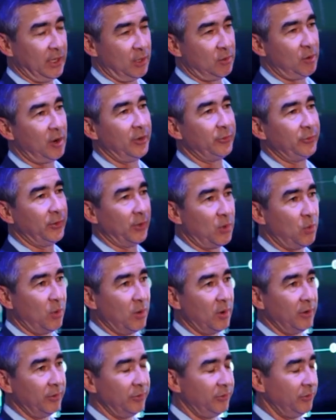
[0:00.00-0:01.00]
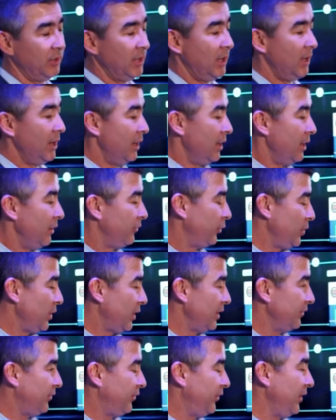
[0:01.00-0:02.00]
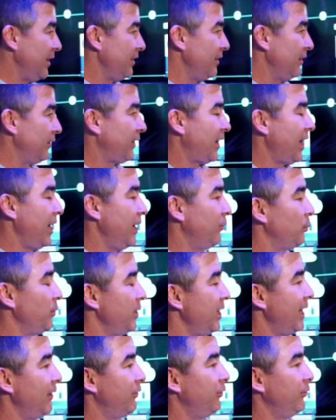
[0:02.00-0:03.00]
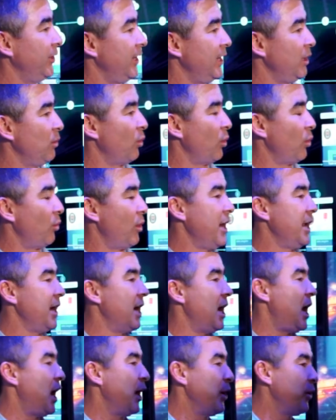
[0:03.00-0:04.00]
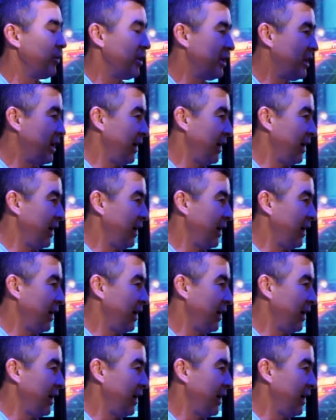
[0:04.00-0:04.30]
across the cores. So you can see in this case, we actually, we're running 100